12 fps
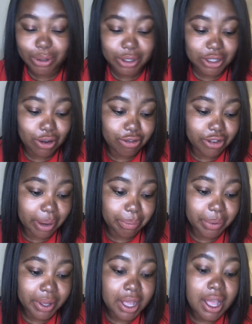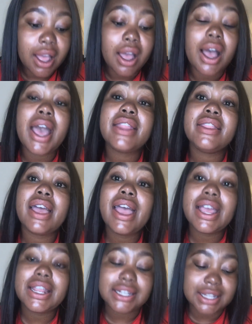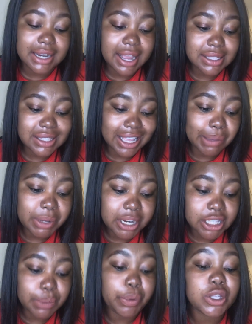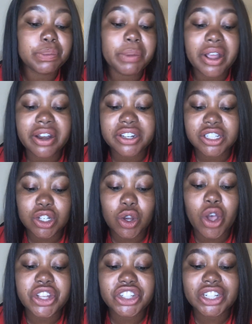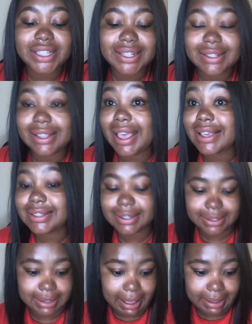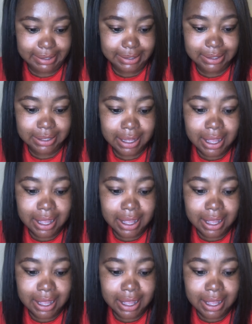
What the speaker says: off ramp. And then the next segment is prosperity consciousness exercise.